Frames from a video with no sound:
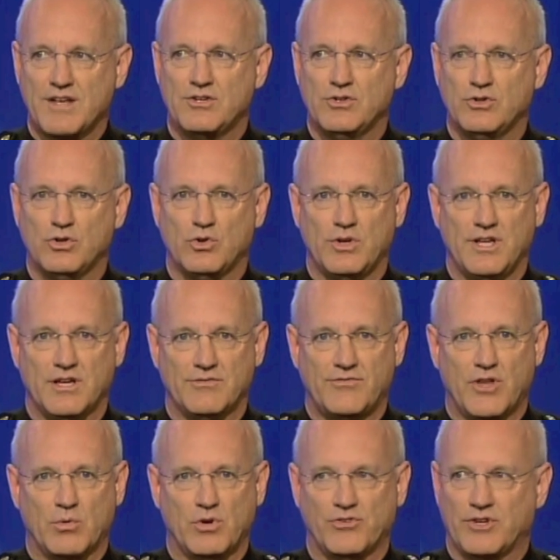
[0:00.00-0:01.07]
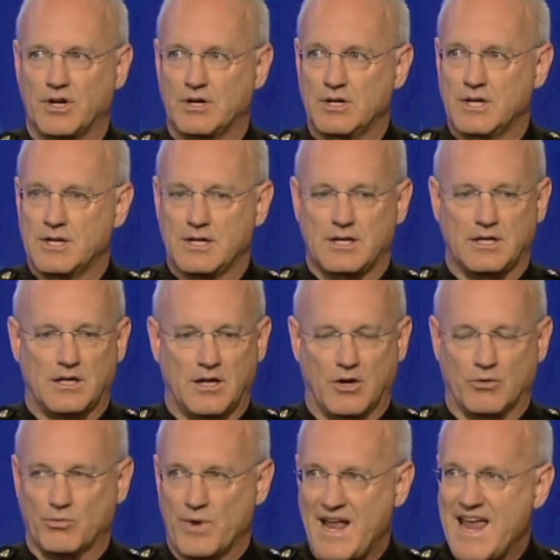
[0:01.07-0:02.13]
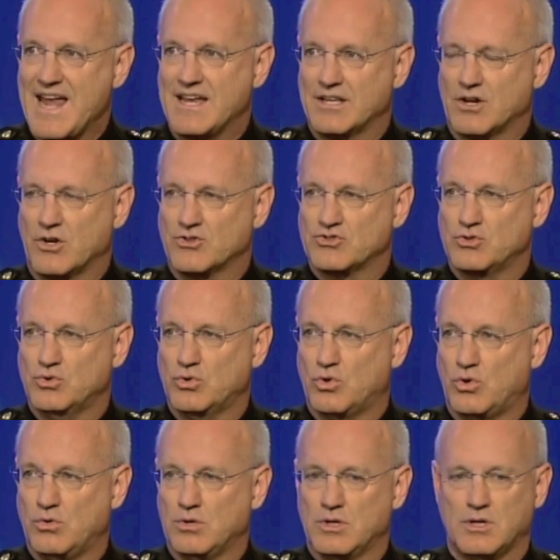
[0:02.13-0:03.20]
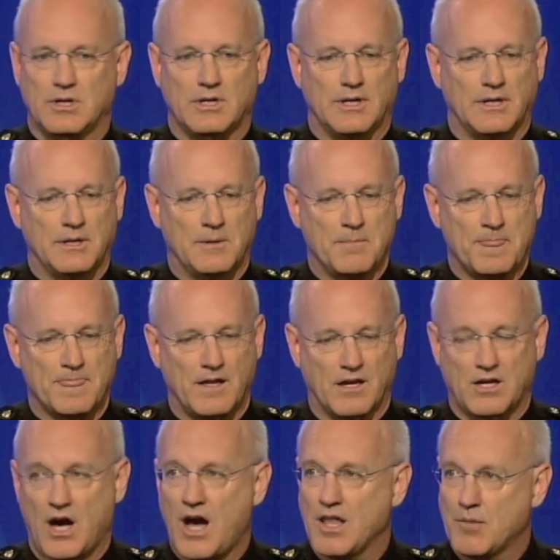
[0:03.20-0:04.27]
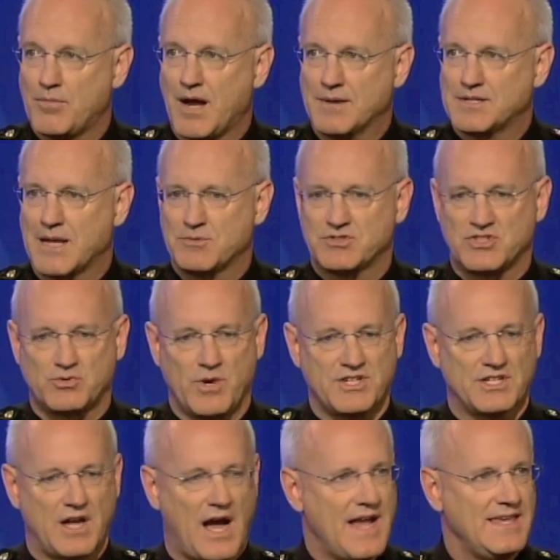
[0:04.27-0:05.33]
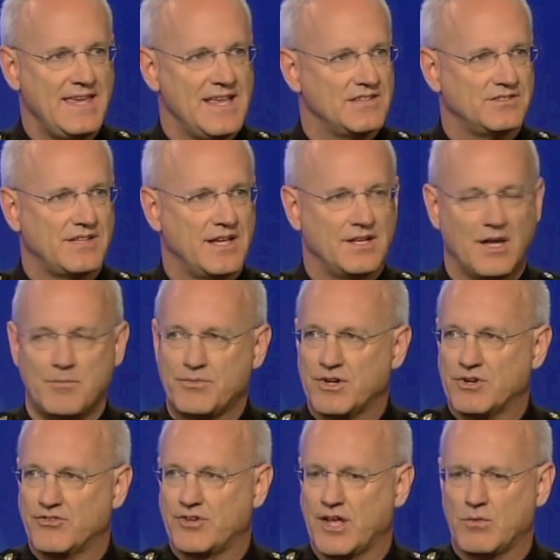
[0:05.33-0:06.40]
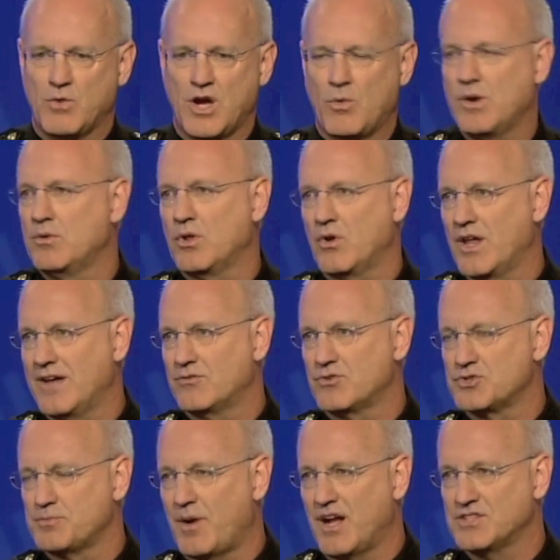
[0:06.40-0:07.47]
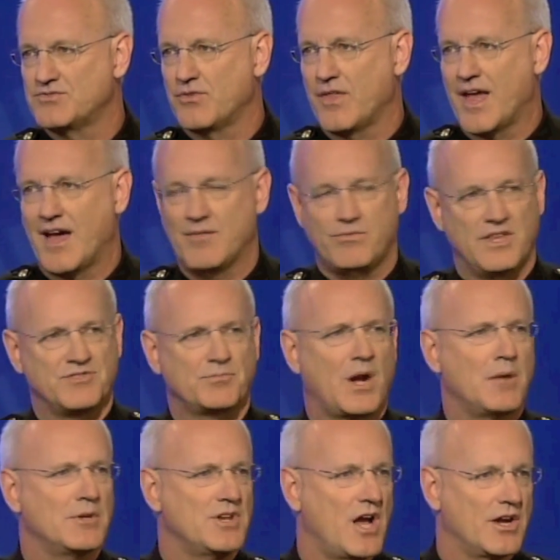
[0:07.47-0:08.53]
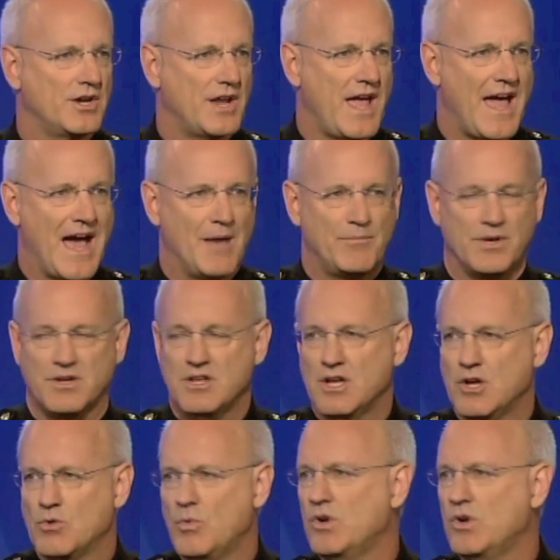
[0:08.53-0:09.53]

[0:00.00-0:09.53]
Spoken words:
I do if there was a raid in our school, a Columbine type of situation, I can't stand up there and say, well, we really don't have a response for that. It's probably not going to happen.